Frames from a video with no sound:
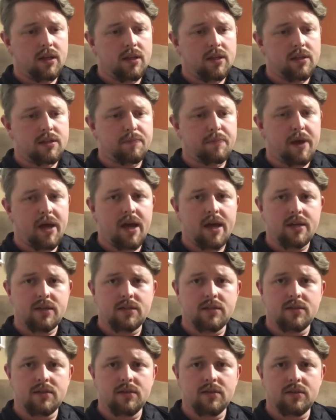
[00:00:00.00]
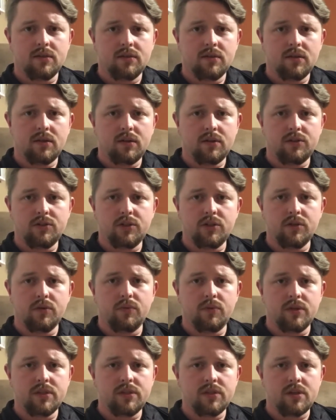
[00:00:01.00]
this past Geo
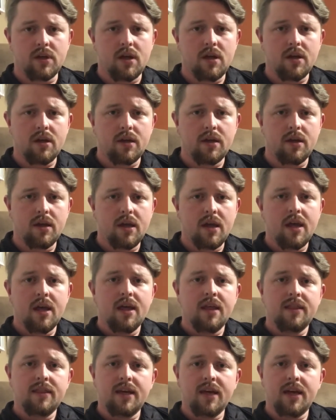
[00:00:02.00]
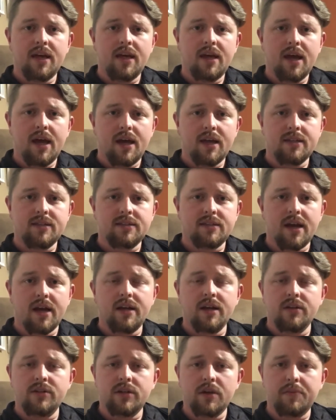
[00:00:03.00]
Woodstock, they had
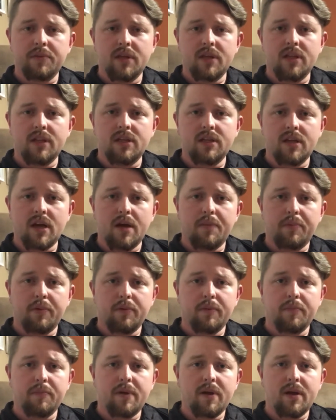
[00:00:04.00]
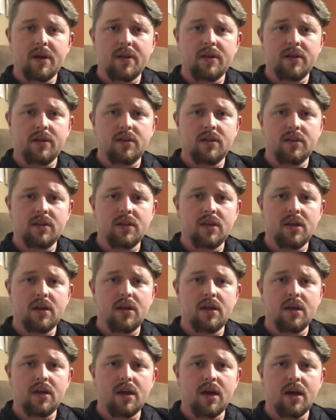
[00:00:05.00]
signage up that did not permit
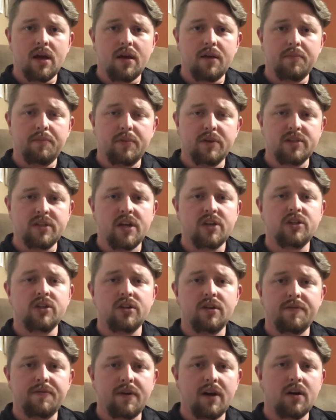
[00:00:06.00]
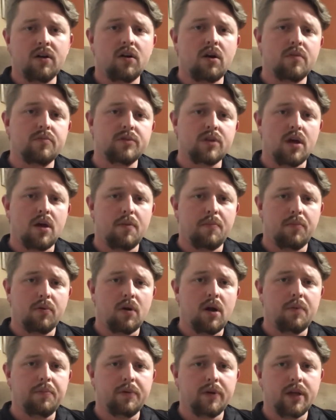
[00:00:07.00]
the possession of firearms on
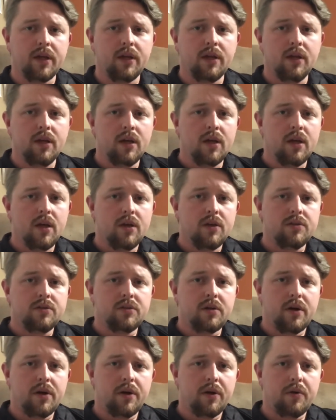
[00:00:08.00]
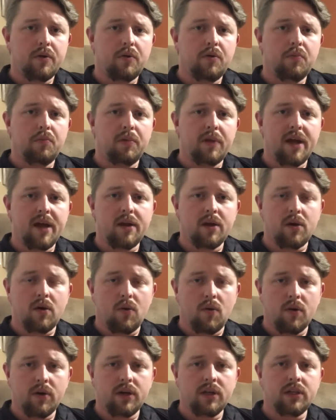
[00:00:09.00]
property. So plan
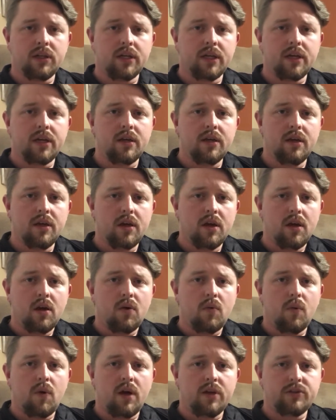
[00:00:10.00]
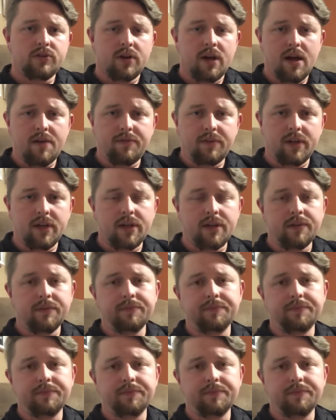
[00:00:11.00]
accordingly while traveling.